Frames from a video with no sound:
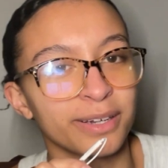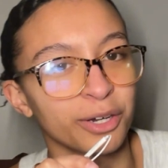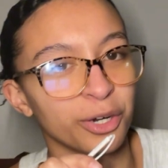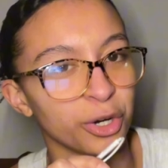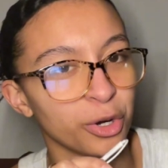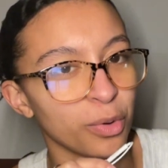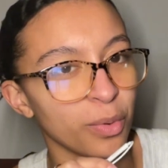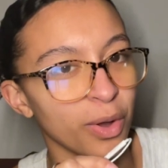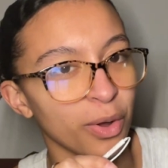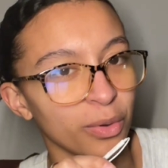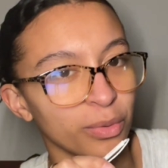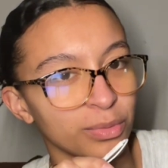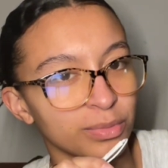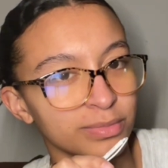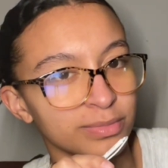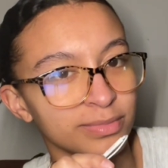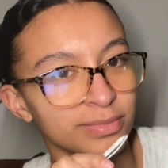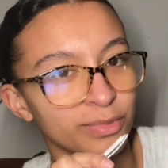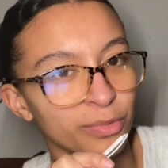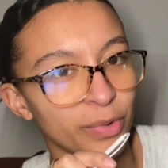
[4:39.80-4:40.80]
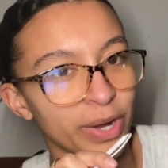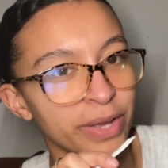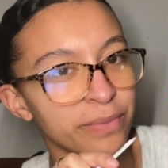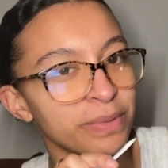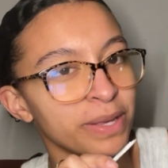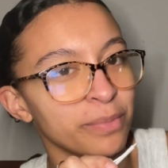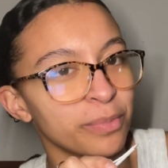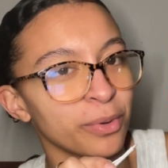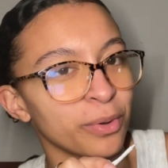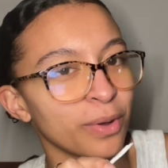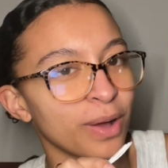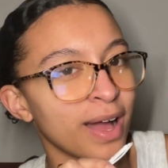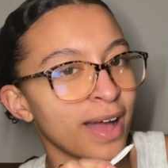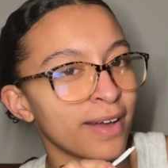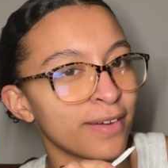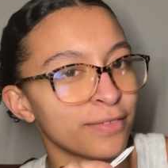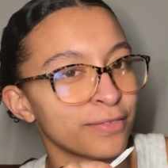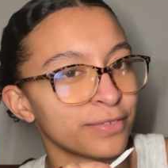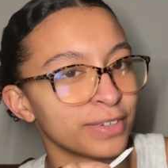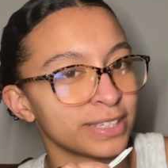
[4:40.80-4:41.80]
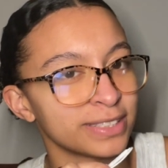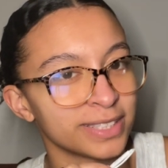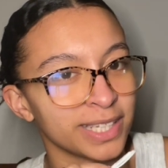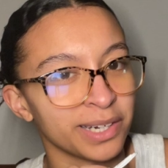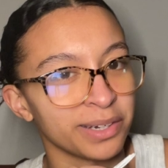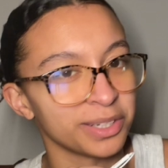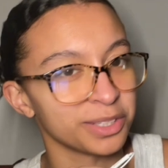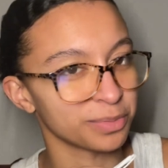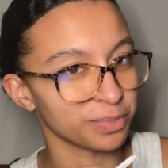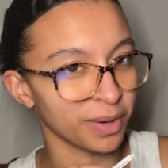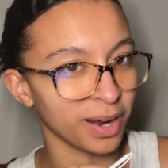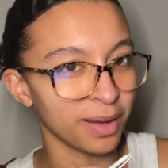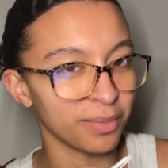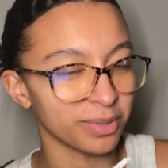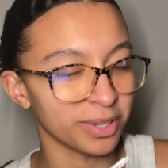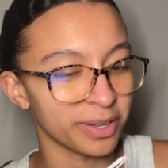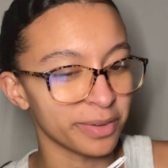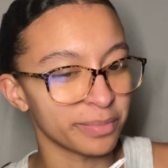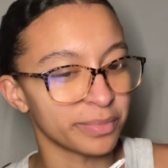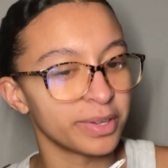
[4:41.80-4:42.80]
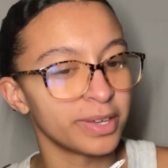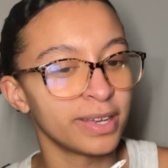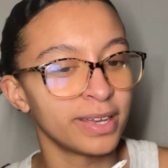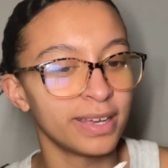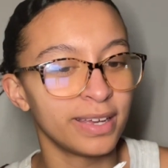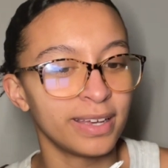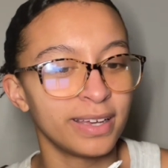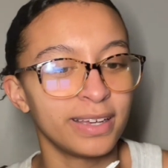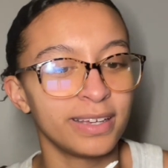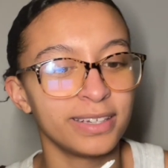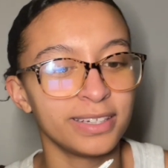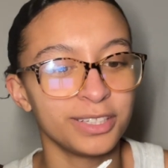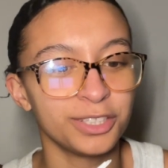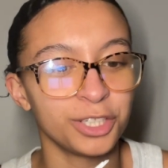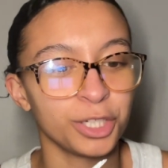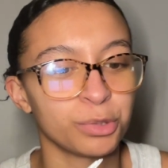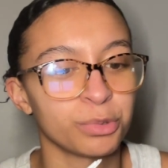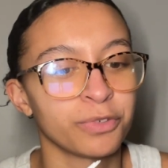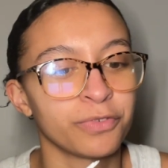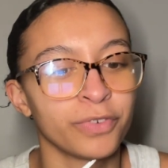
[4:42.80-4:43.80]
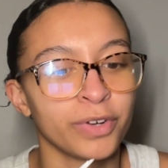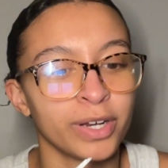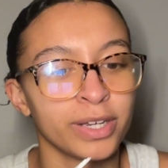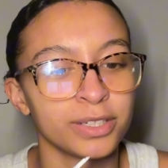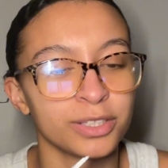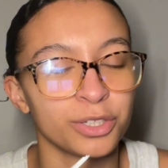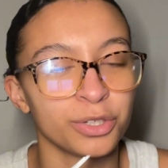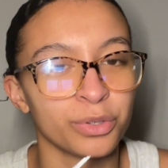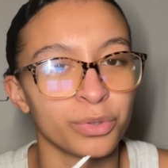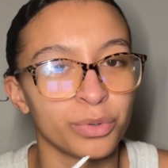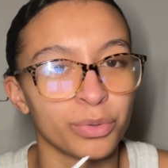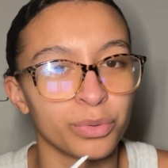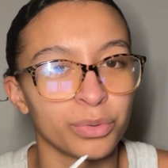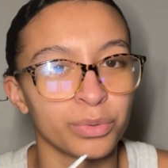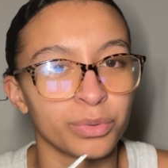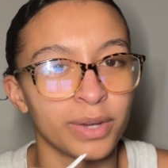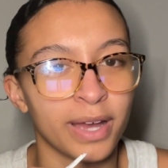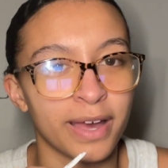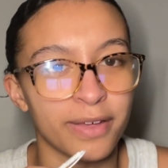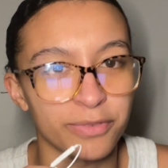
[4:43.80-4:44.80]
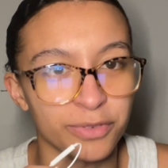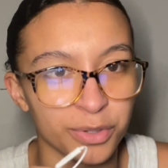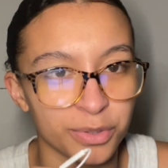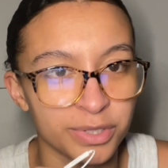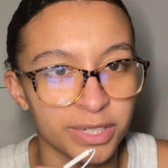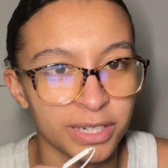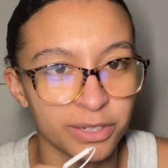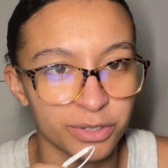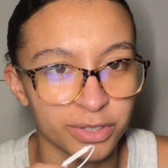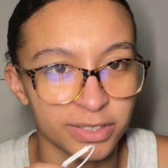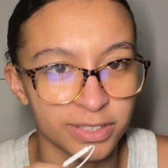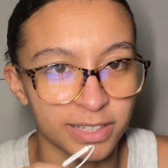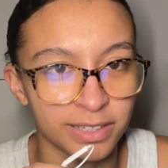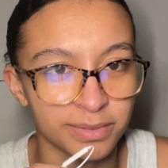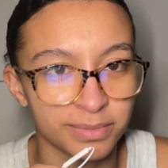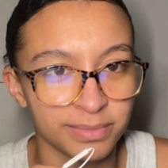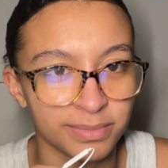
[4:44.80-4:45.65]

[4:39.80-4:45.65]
her quote, white people have a serious problem, she's referring to ethnocentrism,